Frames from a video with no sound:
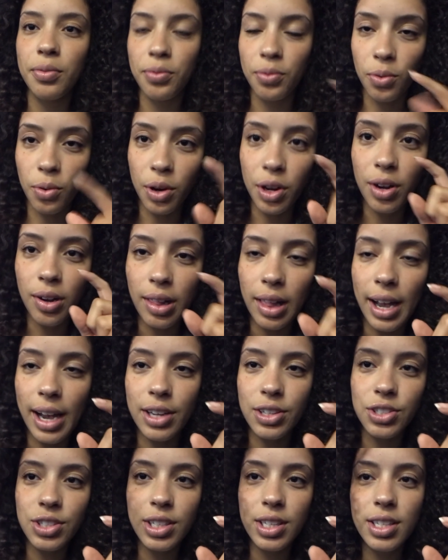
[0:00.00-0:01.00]
for your
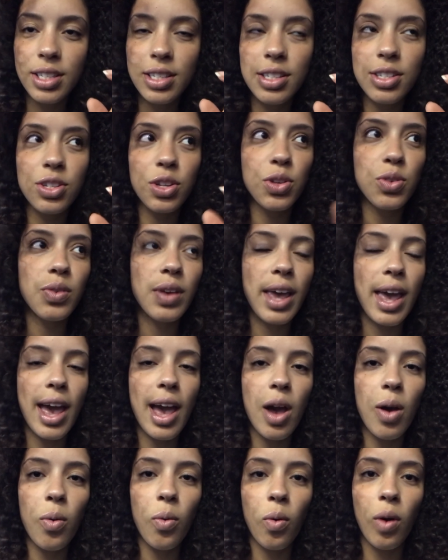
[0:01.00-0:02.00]
lashes, so you
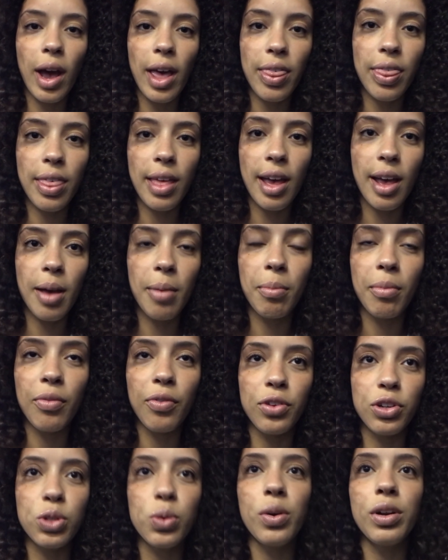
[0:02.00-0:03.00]
can't wet them
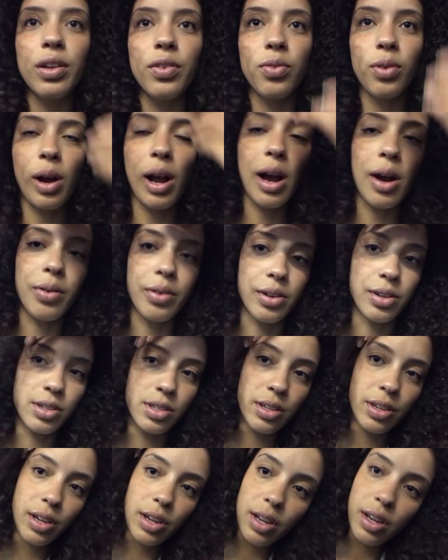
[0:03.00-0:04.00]
for 24
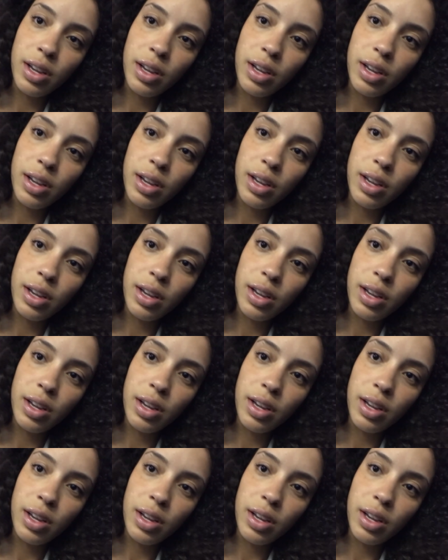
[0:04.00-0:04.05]
hours.